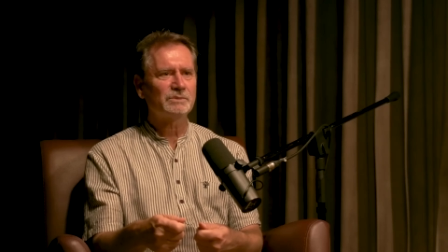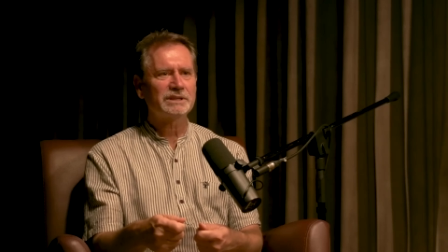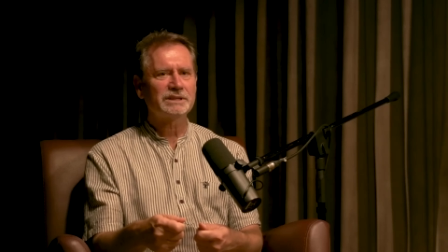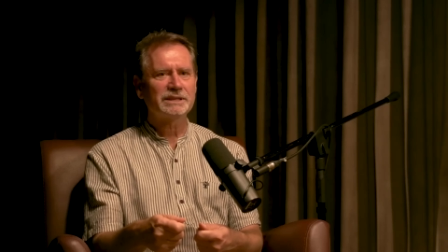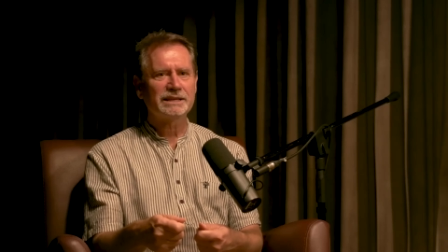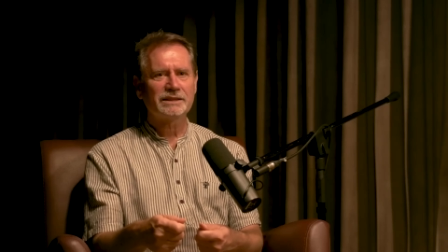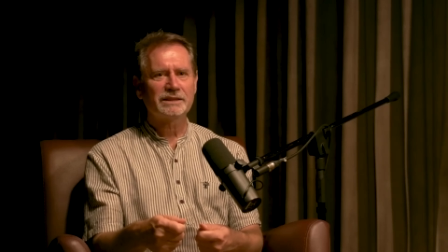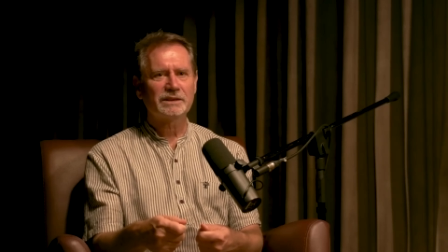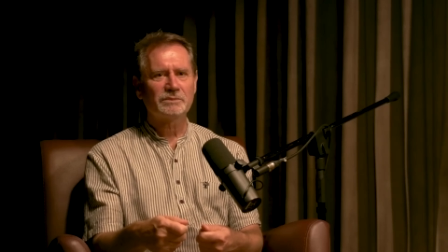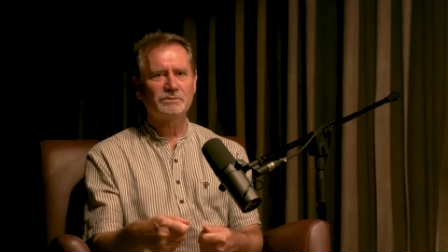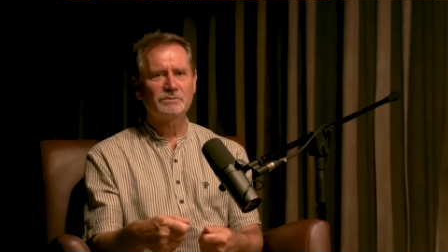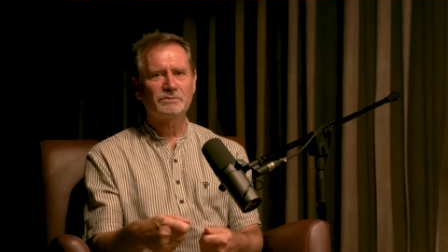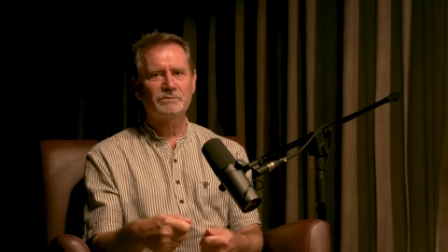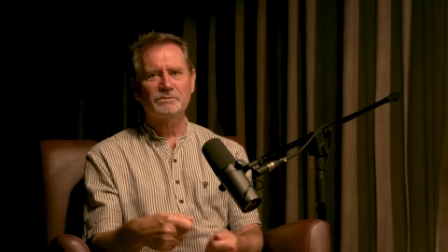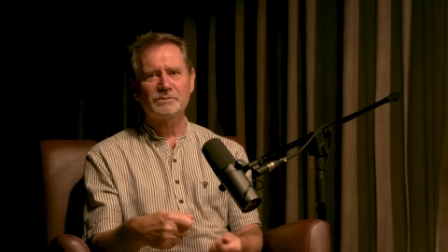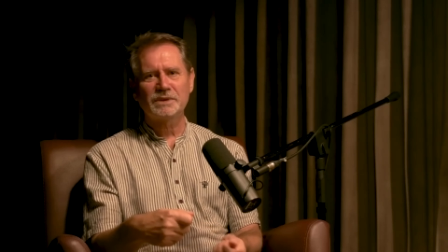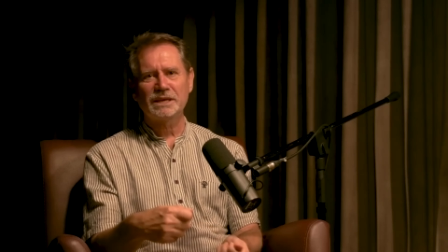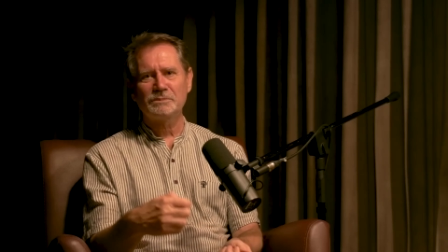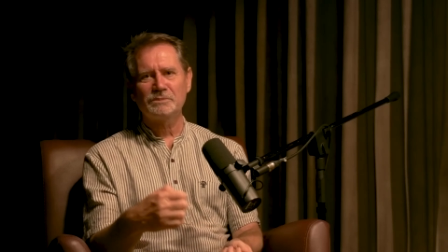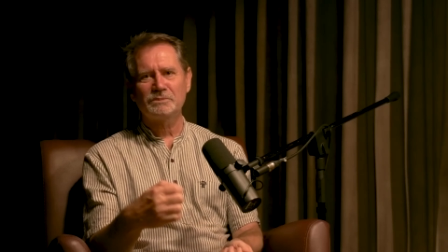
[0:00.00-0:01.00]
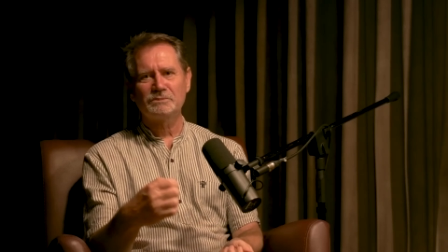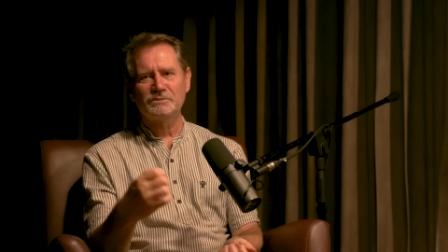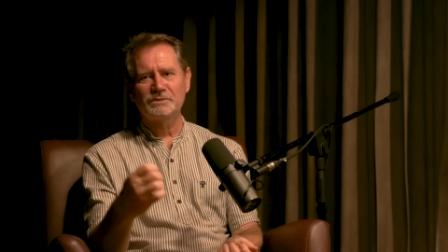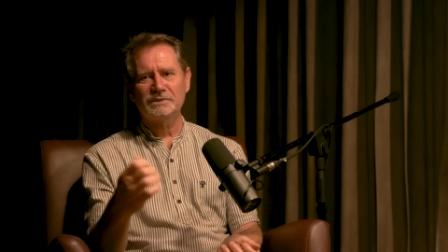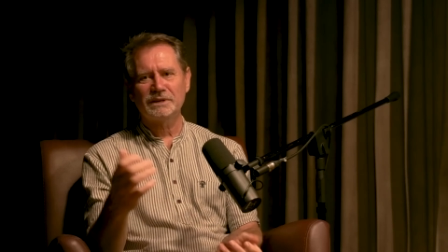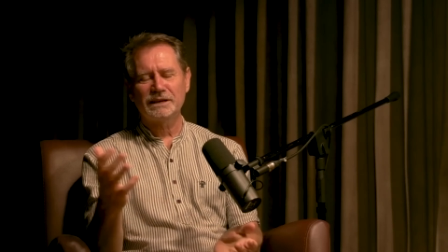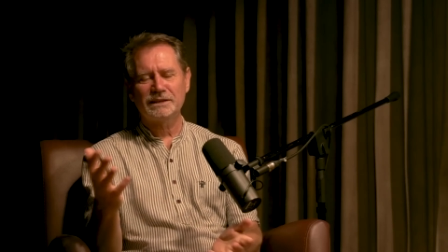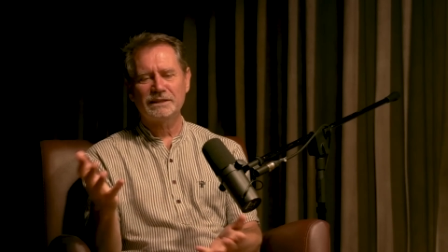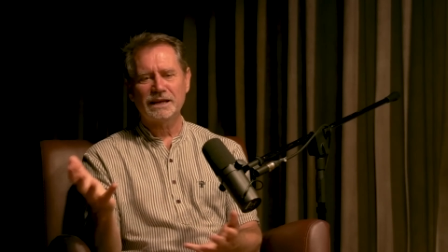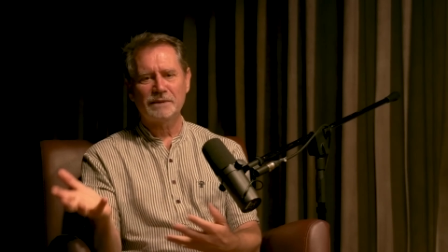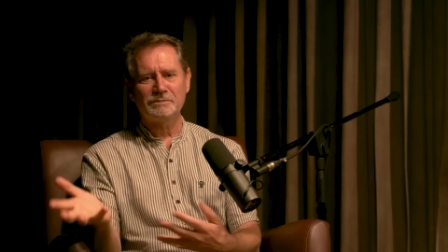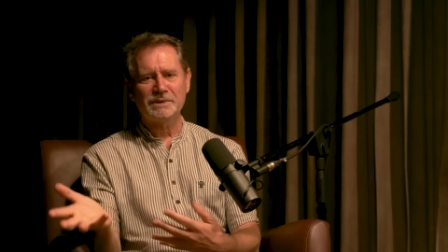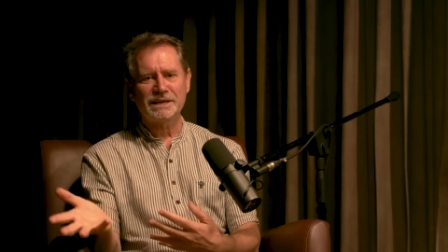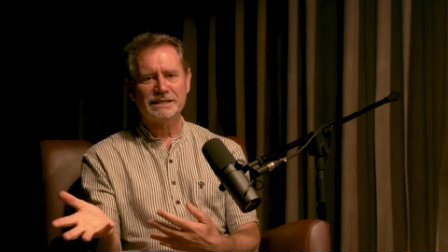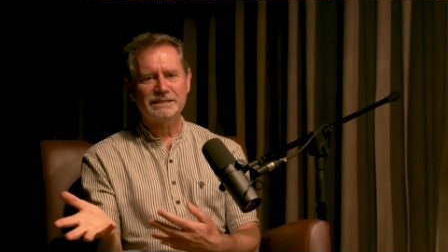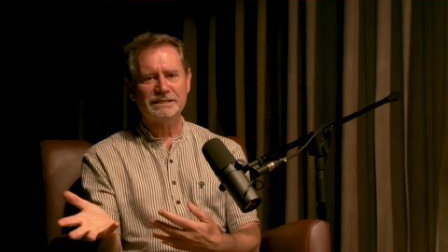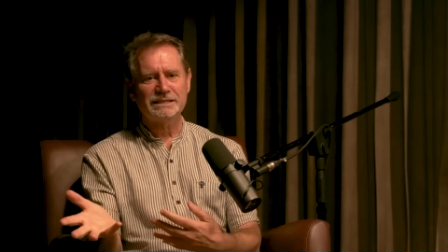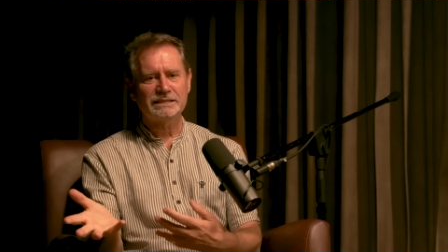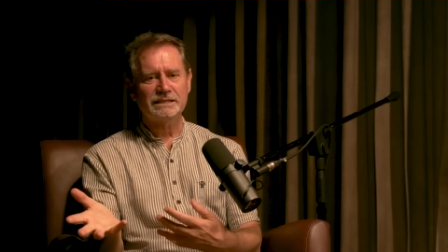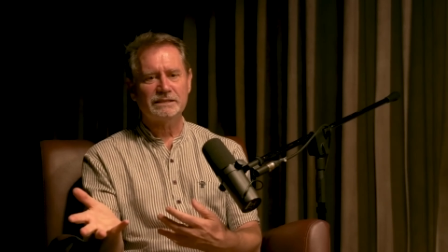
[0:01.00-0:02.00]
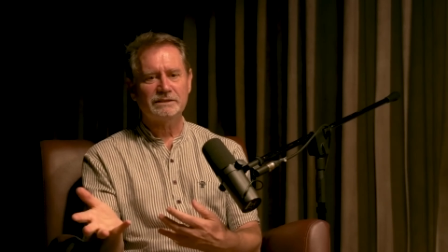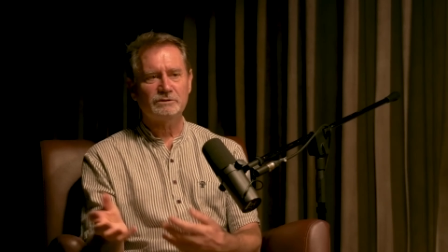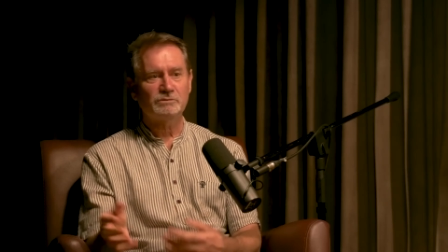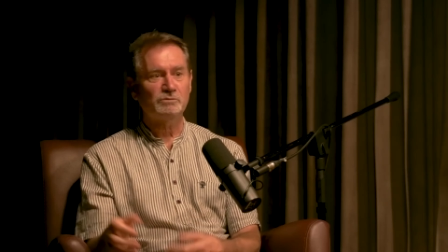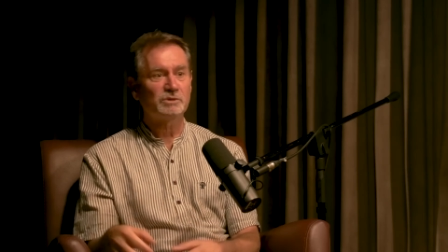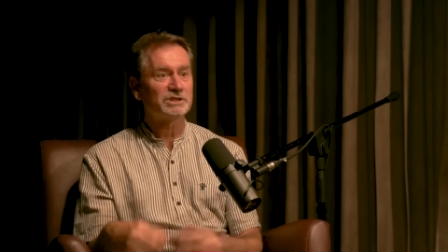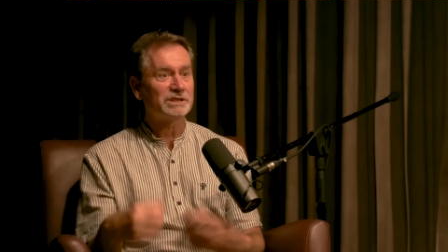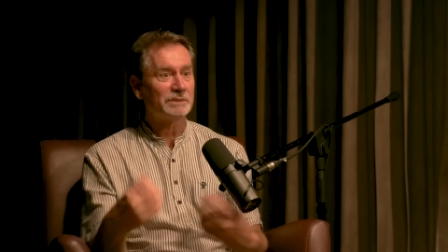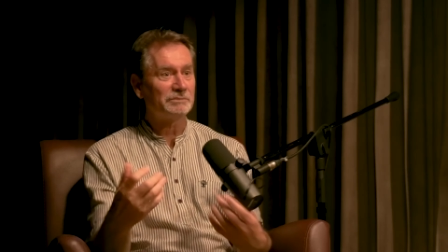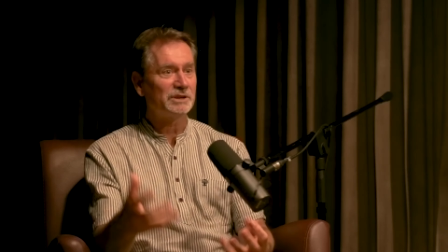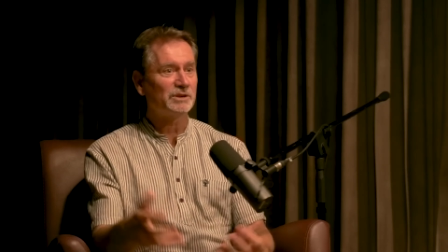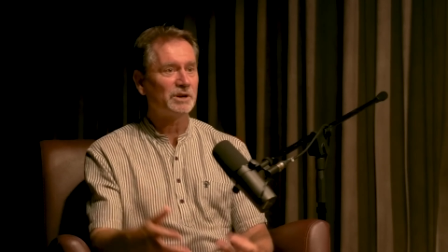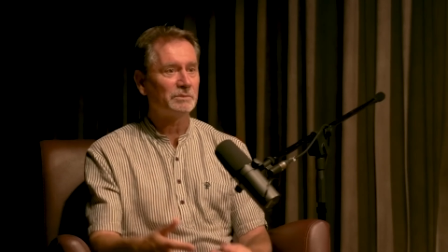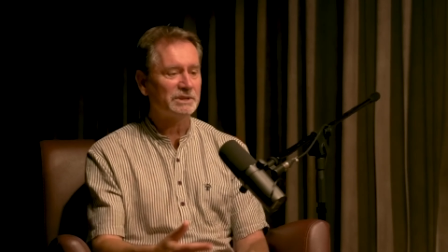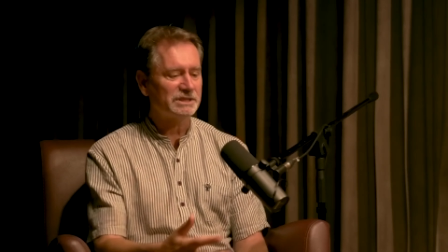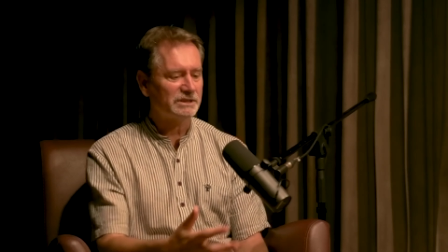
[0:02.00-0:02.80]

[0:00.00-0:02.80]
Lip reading: one of the other ABS, he said, were jumping on me